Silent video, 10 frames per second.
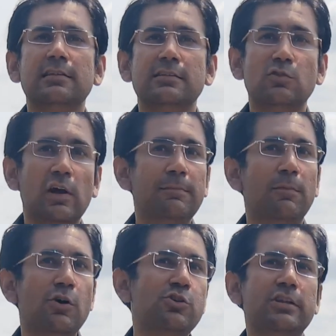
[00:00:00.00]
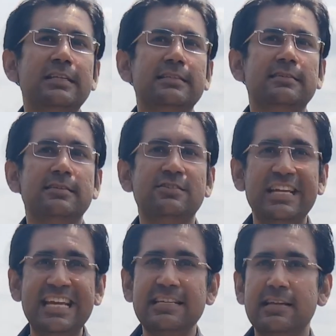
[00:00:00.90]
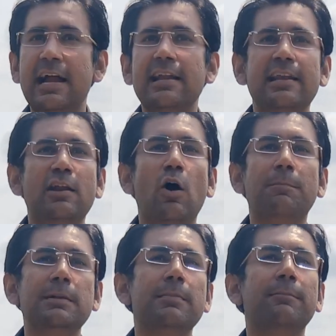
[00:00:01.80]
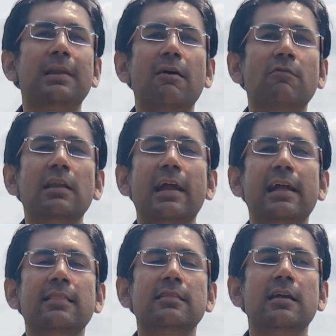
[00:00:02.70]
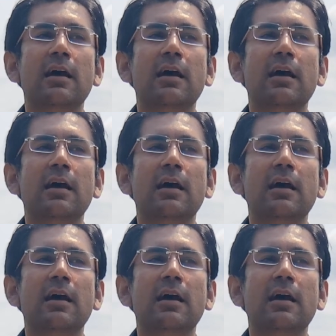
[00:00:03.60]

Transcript: the soil moisture is sustained at an optimum level and